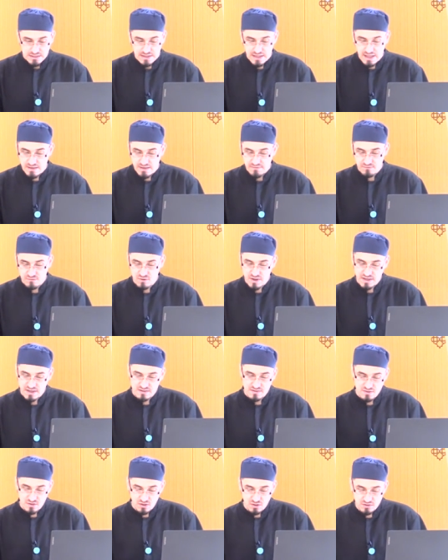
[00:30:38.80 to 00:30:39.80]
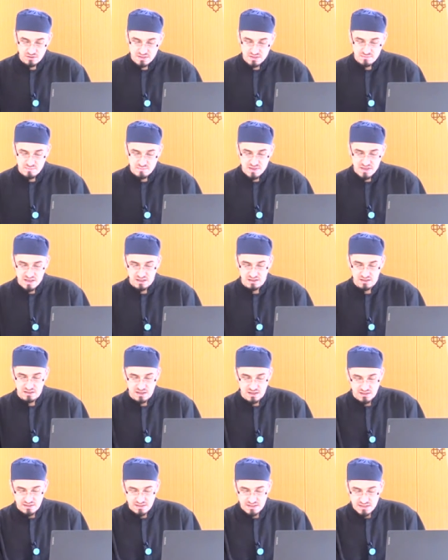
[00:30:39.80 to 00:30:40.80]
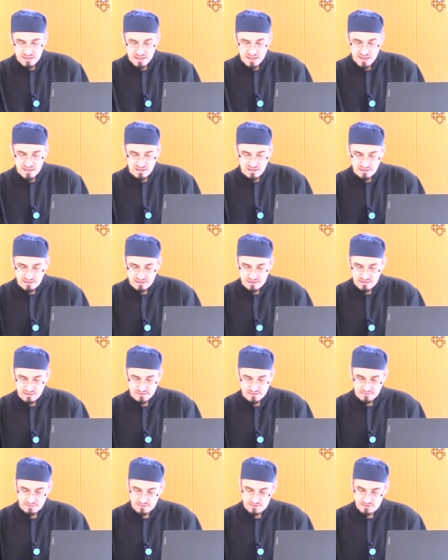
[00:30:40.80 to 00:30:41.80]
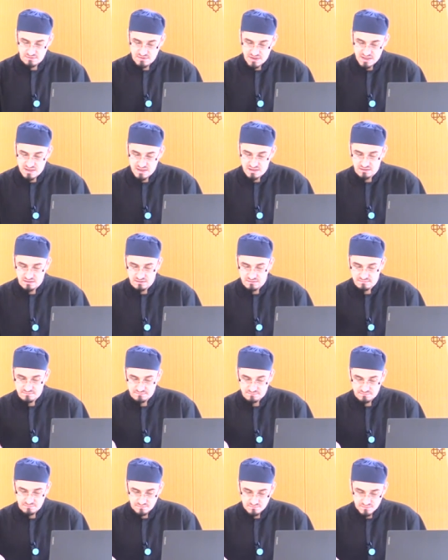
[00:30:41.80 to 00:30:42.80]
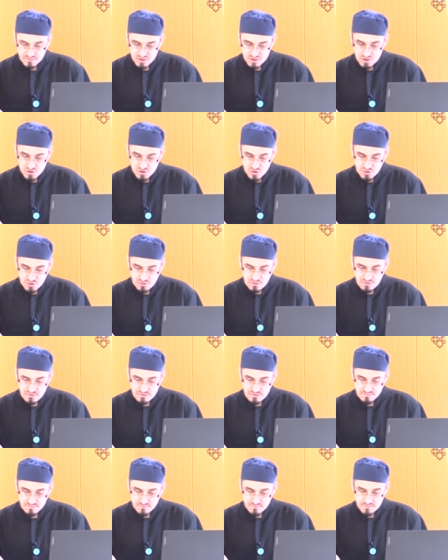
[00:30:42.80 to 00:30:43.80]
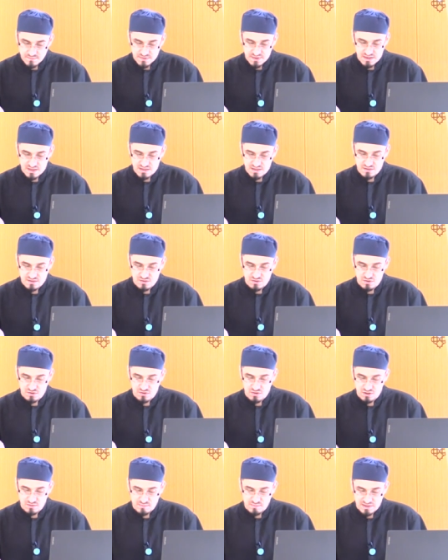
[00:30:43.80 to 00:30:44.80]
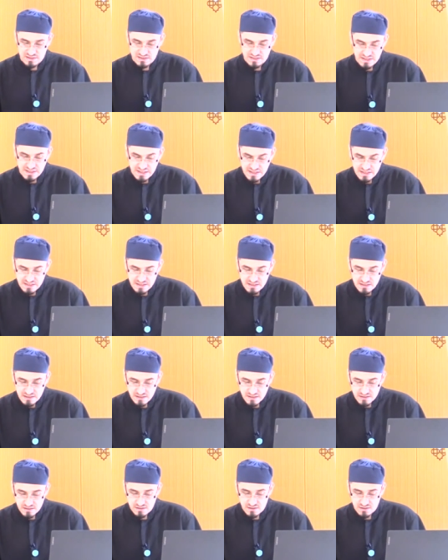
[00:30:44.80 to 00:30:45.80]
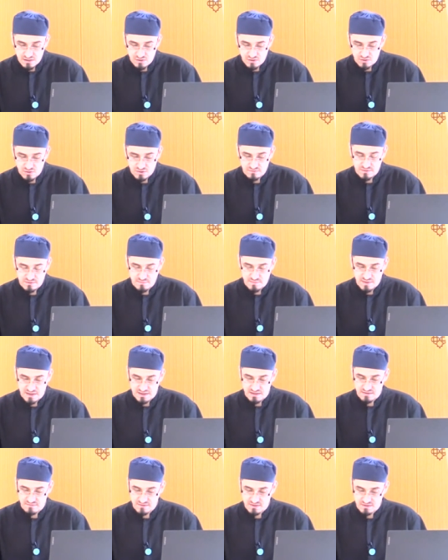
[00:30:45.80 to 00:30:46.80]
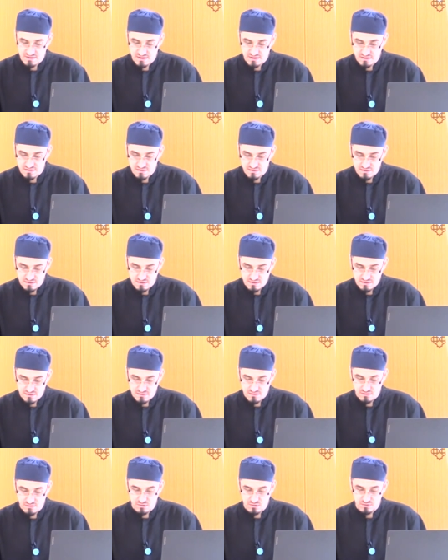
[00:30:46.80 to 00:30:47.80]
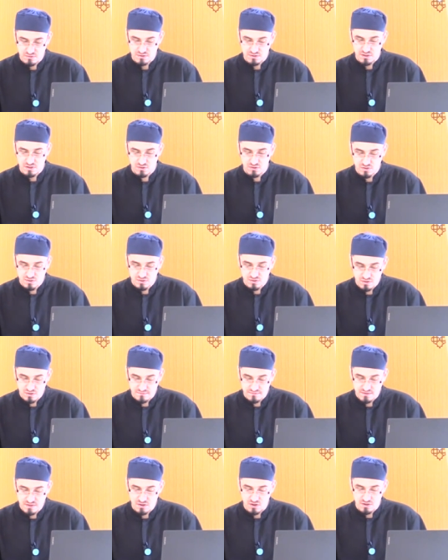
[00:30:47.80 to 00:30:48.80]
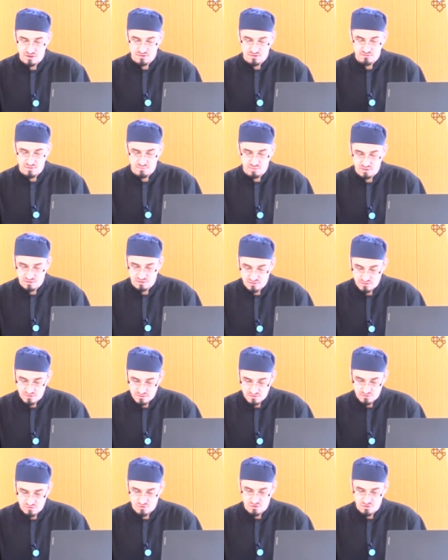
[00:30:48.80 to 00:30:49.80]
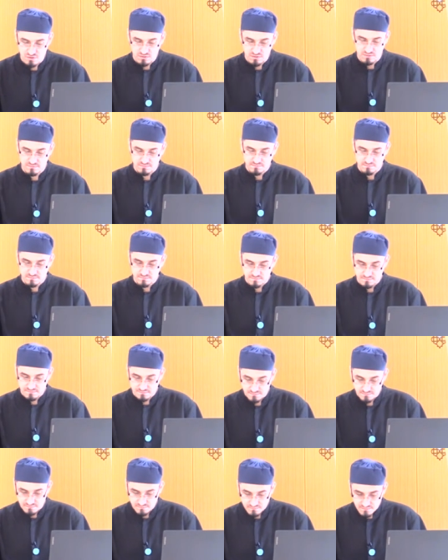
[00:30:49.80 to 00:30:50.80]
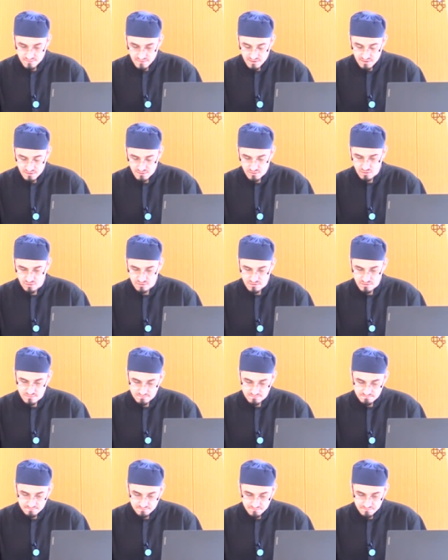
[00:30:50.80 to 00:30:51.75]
Therefore, exalted be Allah, the King, the real, the truth, there is no God but He, the Lord of the magnificent throne, the Lord of the honorable throne. Throne.